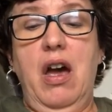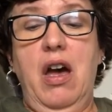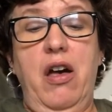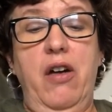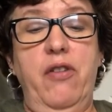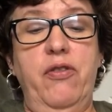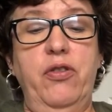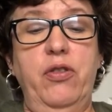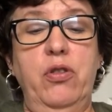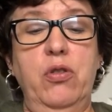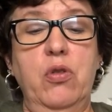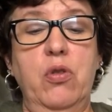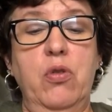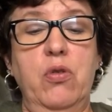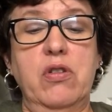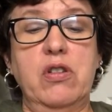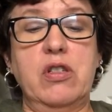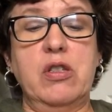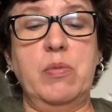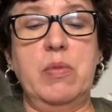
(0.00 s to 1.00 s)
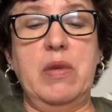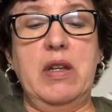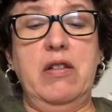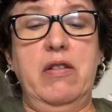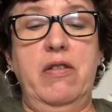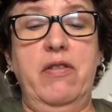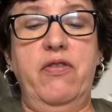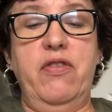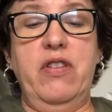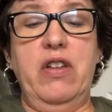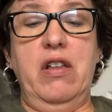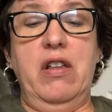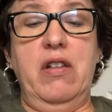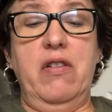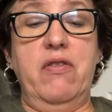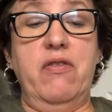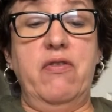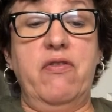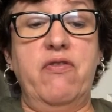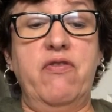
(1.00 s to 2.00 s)
A full course meal
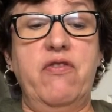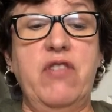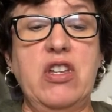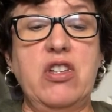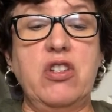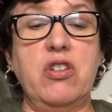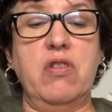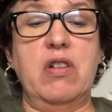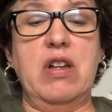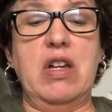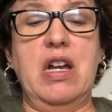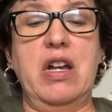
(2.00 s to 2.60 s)
featuring